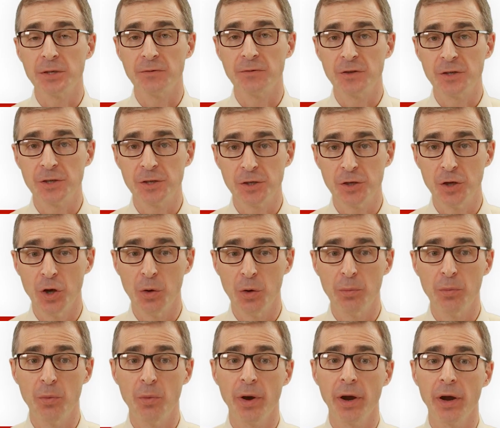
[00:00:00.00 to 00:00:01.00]
of
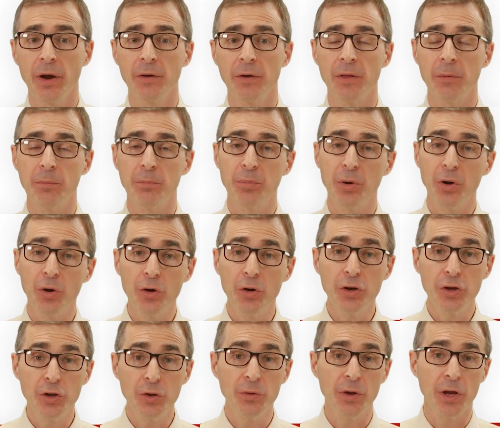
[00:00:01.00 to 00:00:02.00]
scope, where the per
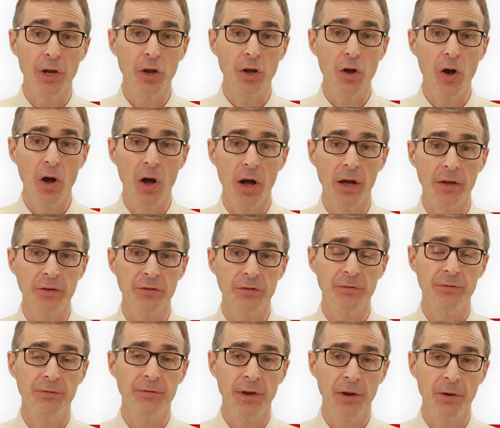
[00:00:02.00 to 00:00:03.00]
unit cost
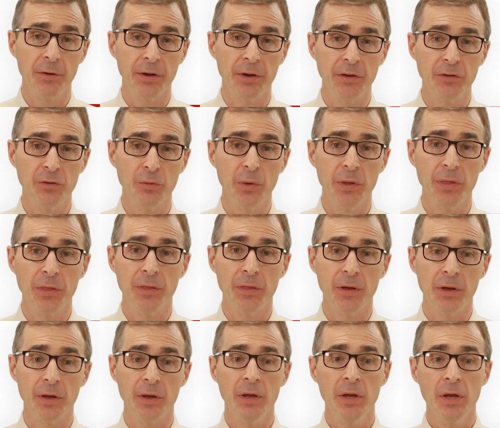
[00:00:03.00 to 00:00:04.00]
varies with
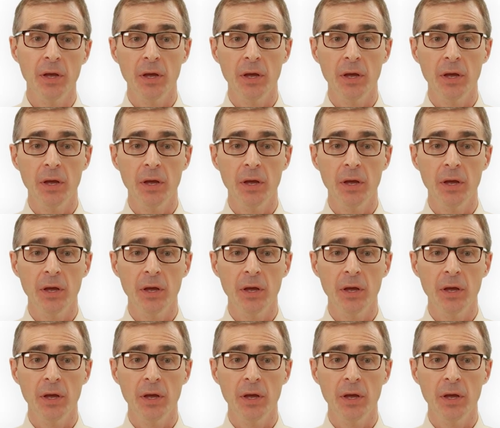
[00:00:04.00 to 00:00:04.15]
the